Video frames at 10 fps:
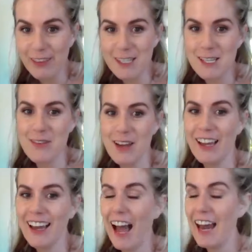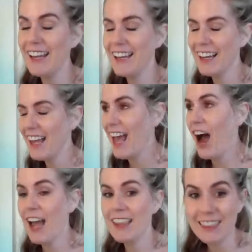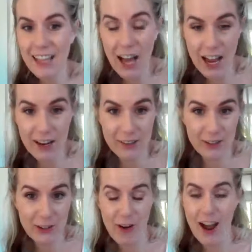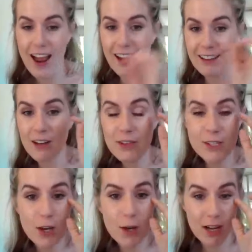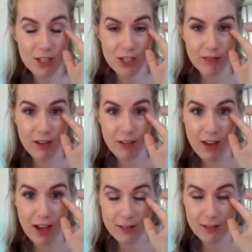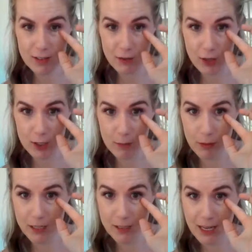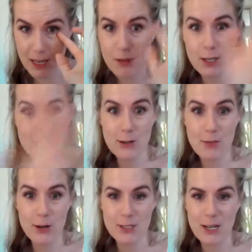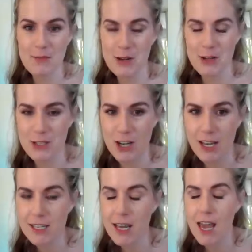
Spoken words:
this. I'm gonna cry. I love it so much. I've never found a diffuser blend. I keep meaning to do a post, and I apologize,